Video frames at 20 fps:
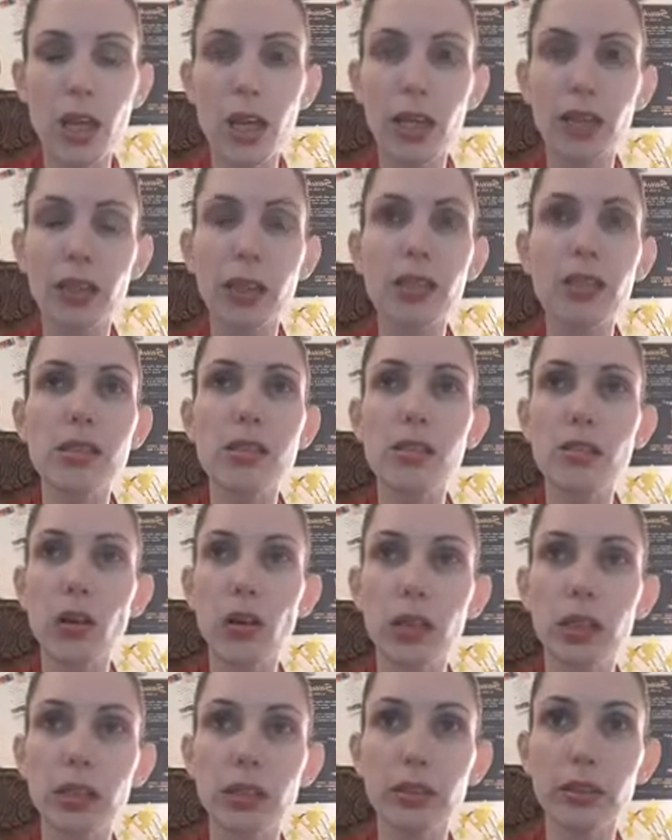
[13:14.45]
And I
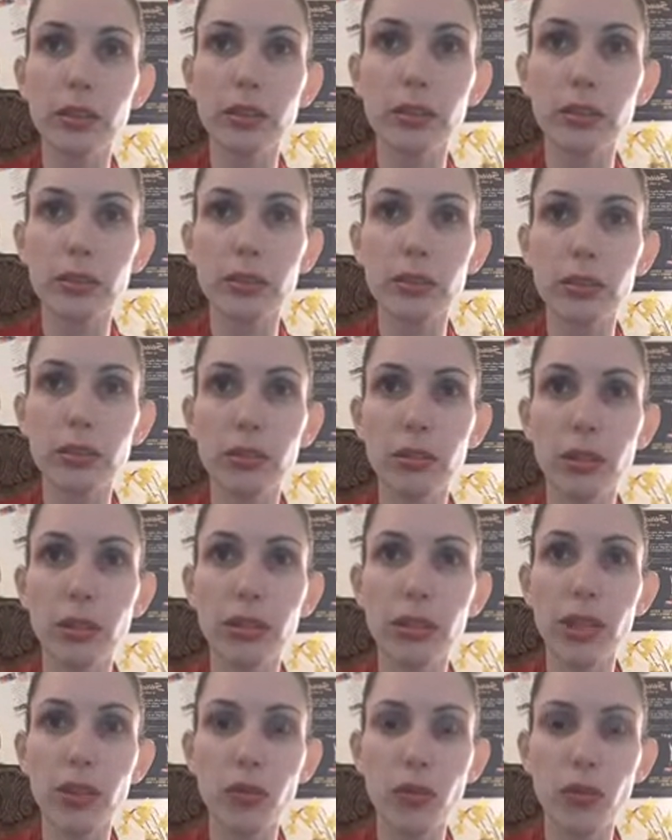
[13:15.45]
saw it,
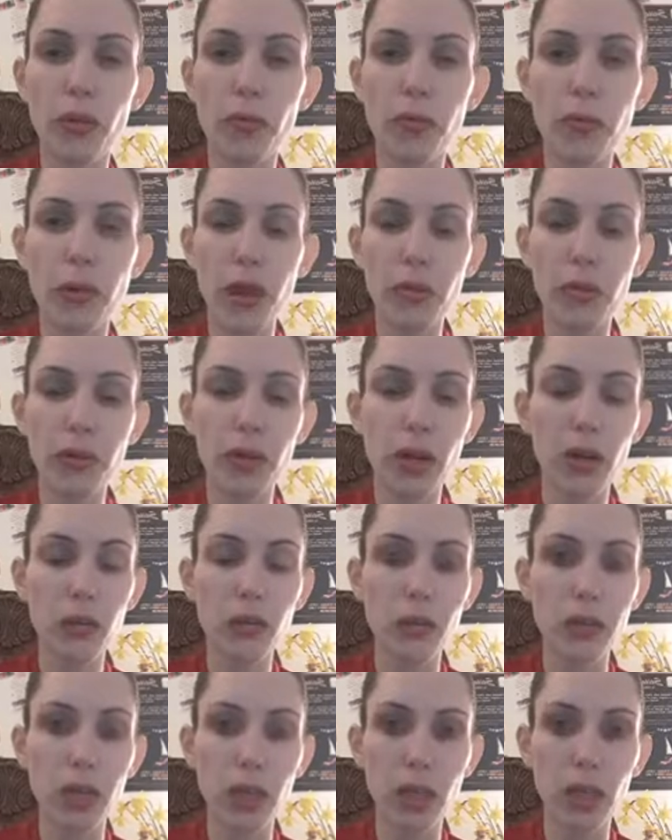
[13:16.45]
and I remember I
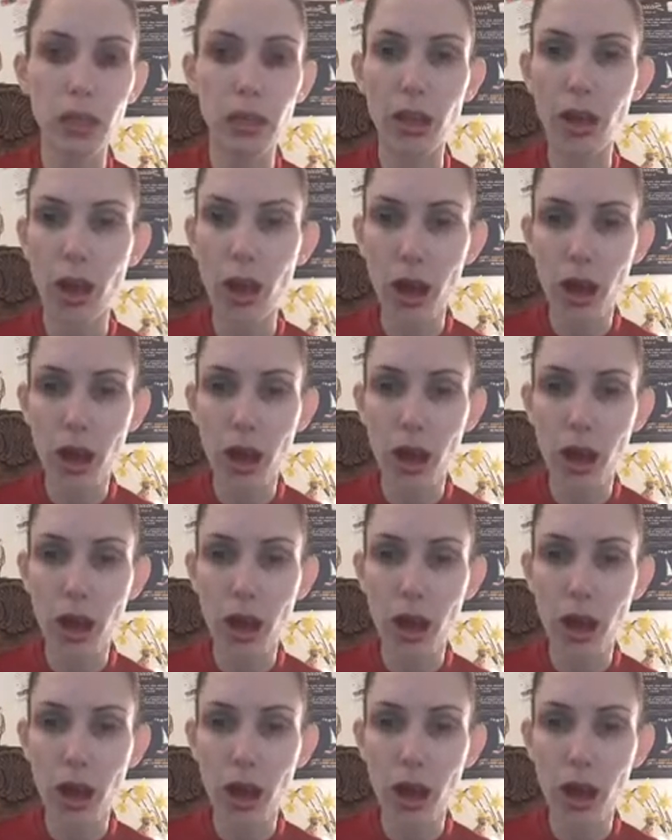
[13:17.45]
was like